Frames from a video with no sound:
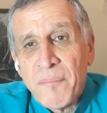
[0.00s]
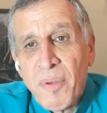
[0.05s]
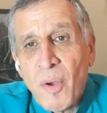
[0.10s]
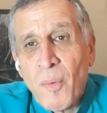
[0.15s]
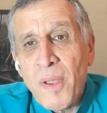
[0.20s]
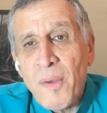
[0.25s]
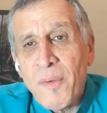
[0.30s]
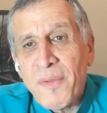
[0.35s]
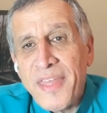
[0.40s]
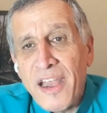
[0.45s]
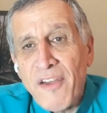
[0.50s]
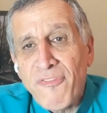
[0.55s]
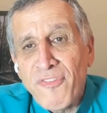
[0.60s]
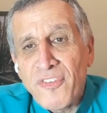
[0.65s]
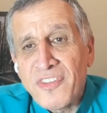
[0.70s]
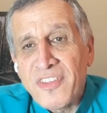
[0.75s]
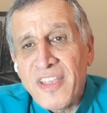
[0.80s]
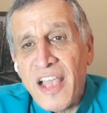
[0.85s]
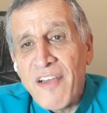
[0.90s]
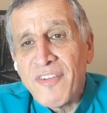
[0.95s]
But we were there
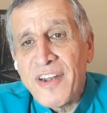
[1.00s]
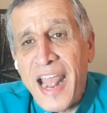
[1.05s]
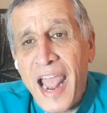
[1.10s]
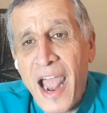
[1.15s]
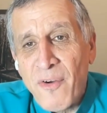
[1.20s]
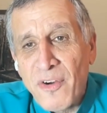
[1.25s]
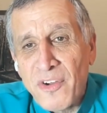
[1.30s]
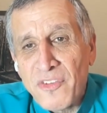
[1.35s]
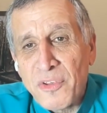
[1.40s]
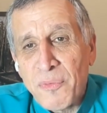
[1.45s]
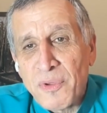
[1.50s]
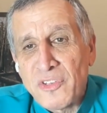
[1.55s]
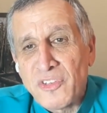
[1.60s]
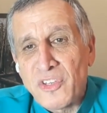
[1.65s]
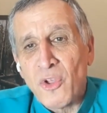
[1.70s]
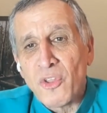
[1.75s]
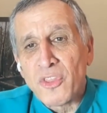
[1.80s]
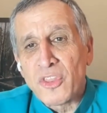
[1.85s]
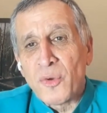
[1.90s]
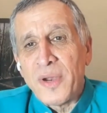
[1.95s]
for 7 hours and we
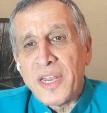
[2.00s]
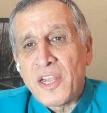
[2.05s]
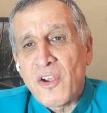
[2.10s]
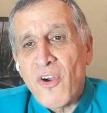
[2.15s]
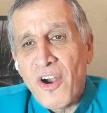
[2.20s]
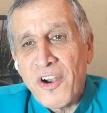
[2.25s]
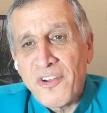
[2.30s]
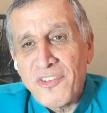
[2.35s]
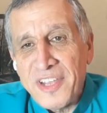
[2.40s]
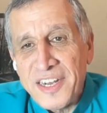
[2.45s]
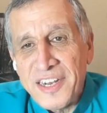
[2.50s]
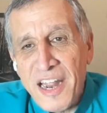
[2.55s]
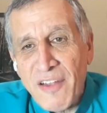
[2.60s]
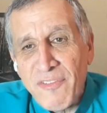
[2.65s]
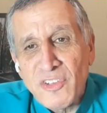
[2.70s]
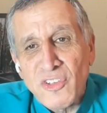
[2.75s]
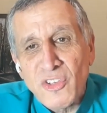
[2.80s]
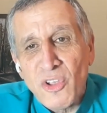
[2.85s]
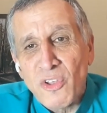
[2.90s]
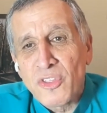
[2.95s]
sold 3 cars. He had
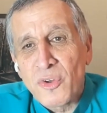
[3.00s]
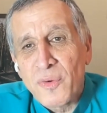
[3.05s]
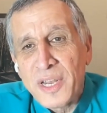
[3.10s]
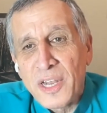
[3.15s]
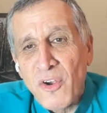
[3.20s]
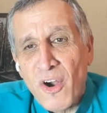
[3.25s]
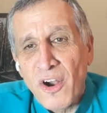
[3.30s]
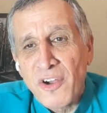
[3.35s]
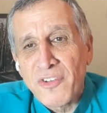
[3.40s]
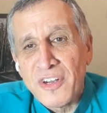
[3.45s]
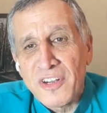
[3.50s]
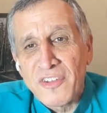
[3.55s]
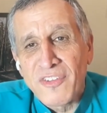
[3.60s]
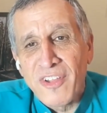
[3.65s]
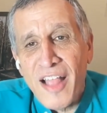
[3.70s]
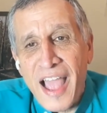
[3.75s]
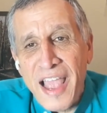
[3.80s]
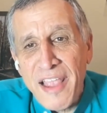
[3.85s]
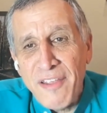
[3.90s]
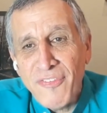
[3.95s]
never sold 3 cars in
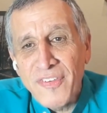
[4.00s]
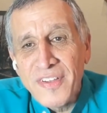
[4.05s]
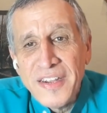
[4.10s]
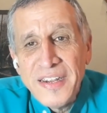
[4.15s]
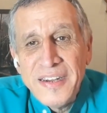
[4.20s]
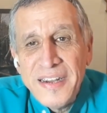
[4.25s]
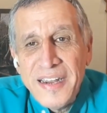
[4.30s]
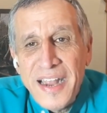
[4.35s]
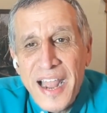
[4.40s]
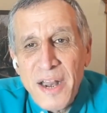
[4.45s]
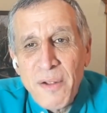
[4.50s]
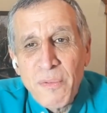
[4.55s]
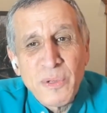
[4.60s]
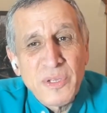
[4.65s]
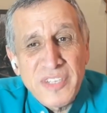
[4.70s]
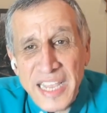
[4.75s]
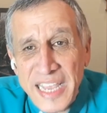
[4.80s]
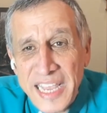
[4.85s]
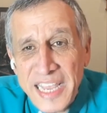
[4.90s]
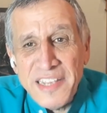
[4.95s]
his life. And it
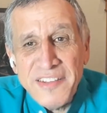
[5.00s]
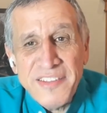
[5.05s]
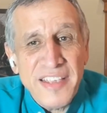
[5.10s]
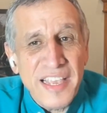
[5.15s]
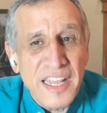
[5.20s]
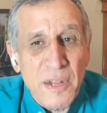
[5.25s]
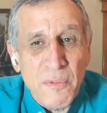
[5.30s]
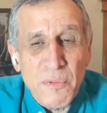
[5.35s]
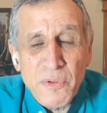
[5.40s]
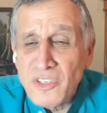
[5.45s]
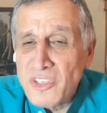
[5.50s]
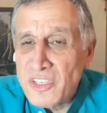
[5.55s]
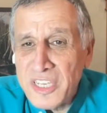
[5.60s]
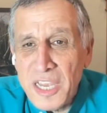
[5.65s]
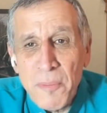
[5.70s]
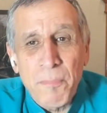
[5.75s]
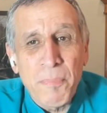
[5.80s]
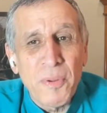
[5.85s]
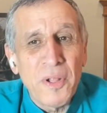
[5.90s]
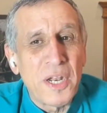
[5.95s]
was easy and it was
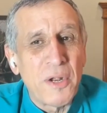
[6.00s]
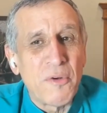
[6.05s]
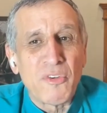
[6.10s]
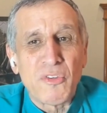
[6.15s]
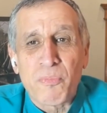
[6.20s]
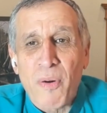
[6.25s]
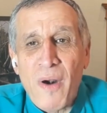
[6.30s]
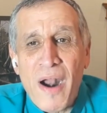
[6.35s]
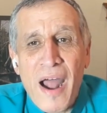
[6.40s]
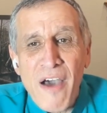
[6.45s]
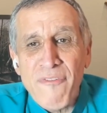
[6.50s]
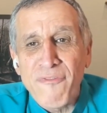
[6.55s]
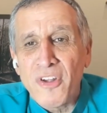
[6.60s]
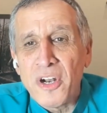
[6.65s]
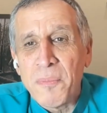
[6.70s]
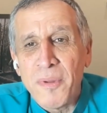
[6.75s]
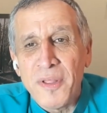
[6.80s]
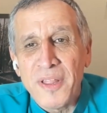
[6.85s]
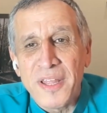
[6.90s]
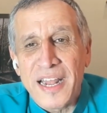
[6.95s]
simple and it was
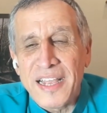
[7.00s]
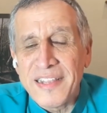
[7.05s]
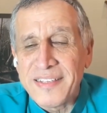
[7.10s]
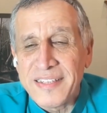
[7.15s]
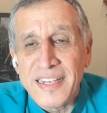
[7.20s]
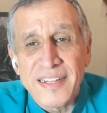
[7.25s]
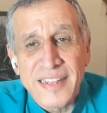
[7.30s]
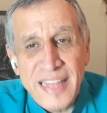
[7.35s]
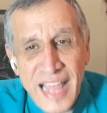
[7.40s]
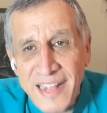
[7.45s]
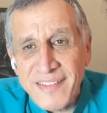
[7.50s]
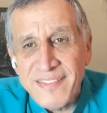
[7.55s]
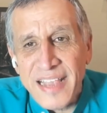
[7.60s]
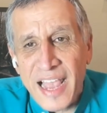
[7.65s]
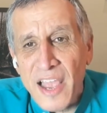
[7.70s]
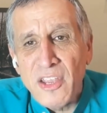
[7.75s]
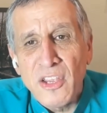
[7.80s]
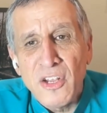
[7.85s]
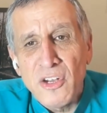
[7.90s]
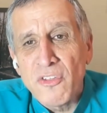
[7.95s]
profitable. And I said, that's
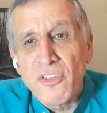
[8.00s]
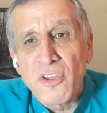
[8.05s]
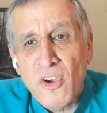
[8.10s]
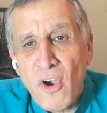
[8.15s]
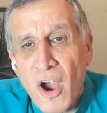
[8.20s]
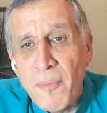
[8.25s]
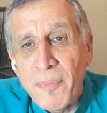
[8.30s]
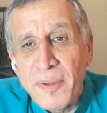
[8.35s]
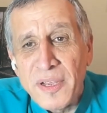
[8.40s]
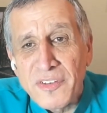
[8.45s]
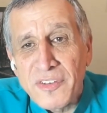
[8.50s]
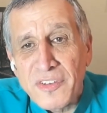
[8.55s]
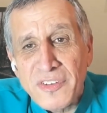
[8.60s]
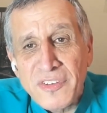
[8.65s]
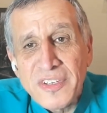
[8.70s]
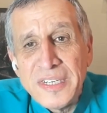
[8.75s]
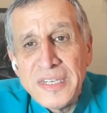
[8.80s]
how you do the car business.